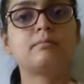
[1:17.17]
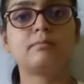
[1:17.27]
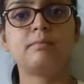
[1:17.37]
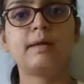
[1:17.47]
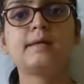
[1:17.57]

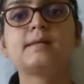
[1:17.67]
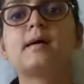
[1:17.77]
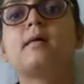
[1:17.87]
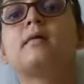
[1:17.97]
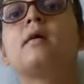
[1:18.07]
plains
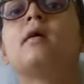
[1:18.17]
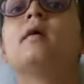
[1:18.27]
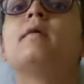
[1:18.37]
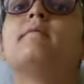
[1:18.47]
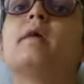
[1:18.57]
are
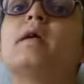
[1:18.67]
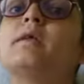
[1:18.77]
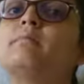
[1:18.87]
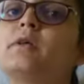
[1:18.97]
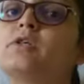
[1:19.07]

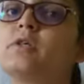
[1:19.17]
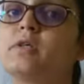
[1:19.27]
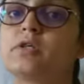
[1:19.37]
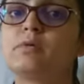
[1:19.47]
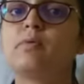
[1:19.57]
very much
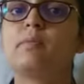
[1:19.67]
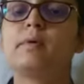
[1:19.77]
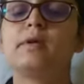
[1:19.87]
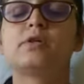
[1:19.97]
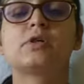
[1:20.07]
rich in
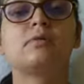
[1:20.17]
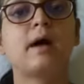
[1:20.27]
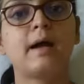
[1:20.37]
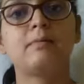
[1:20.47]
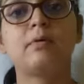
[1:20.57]
population,
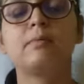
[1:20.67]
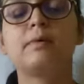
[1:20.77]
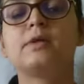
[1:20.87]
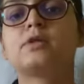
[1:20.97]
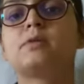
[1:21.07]
high
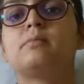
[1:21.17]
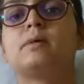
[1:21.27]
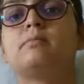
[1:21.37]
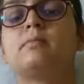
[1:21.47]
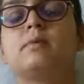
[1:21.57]

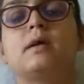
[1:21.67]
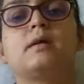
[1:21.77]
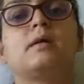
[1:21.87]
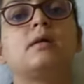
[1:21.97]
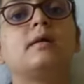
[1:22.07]
population
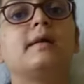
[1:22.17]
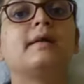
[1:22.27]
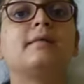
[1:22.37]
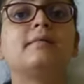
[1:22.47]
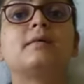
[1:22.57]
area.
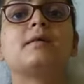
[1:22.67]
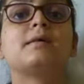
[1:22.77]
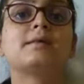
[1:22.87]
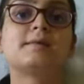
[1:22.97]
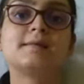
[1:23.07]
Leh Ladakh
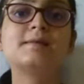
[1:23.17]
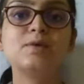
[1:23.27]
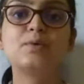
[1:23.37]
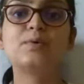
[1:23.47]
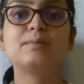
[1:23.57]
is
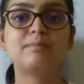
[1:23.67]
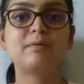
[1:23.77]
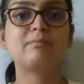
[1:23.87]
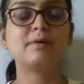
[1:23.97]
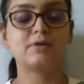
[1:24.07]
low
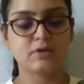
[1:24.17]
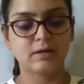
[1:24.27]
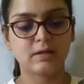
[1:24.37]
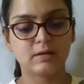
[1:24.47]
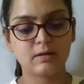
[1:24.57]

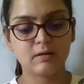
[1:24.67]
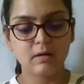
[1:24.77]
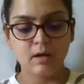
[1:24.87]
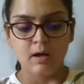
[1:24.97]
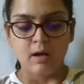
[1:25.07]
population area.
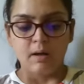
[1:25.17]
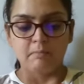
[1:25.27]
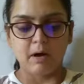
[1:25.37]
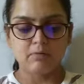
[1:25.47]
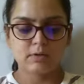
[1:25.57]

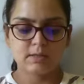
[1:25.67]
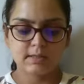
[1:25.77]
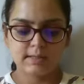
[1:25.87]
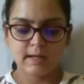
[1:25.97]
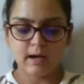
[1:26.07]

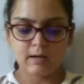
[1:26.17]
Mountains, they